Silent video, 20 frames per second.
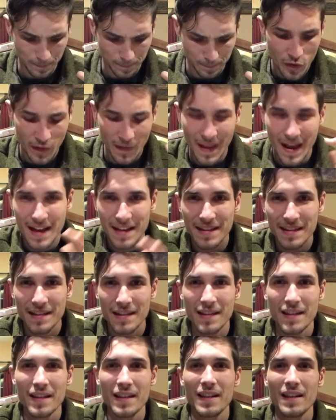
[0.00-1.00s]
the last
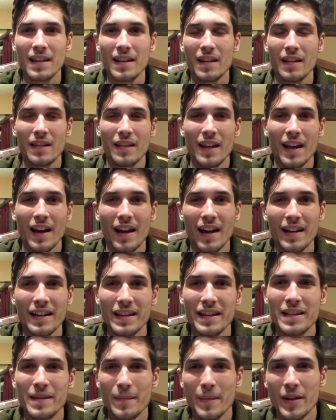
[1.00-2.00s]
thing that I
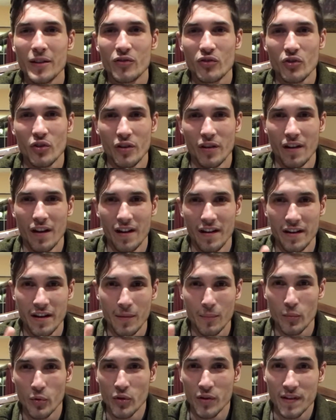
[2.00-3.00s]
need to mention on
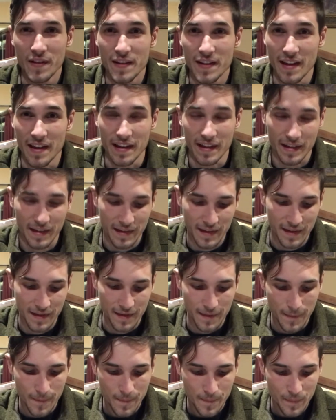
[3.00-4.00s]
number
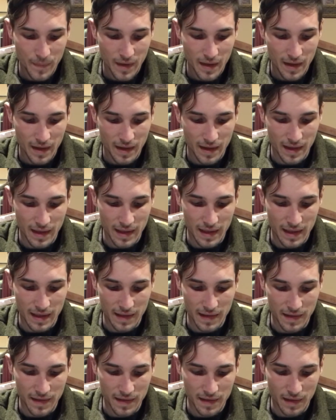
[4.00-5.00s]
6
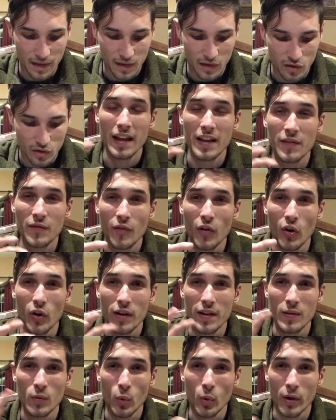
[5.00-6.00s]
is, as far
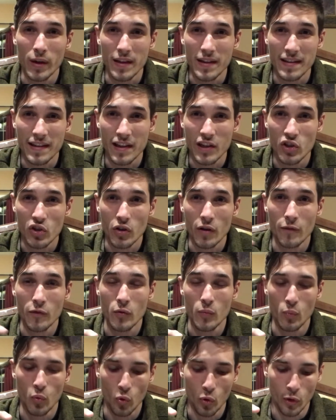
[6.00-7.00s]
as organization of
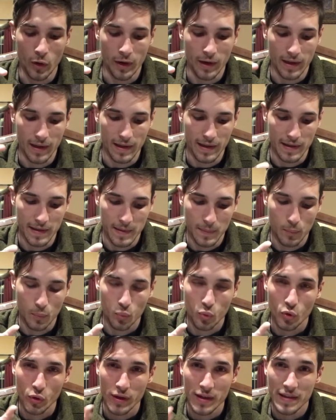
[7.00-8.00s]
your board, is
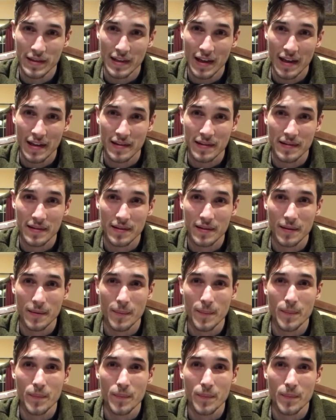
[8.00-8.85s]
presets.